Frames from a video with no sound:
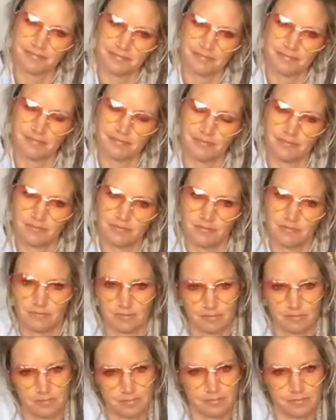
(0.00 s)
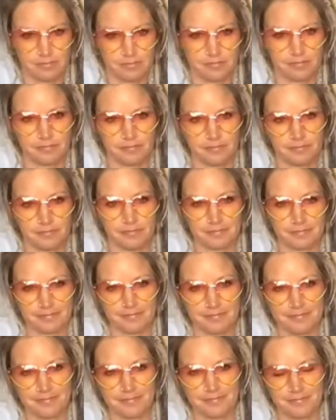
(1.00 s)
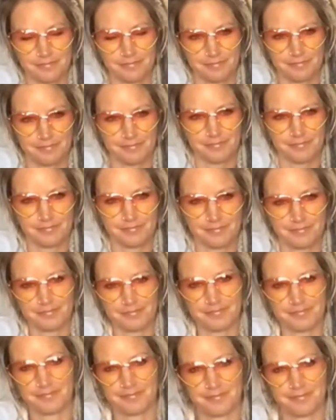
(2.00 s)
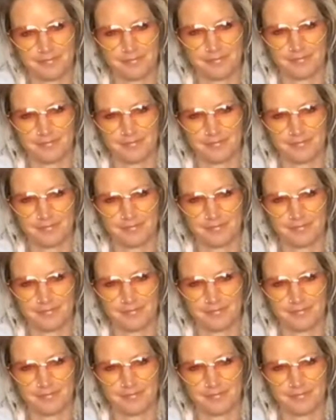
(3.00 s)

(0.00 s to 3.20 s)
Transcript: The person shown says nothing.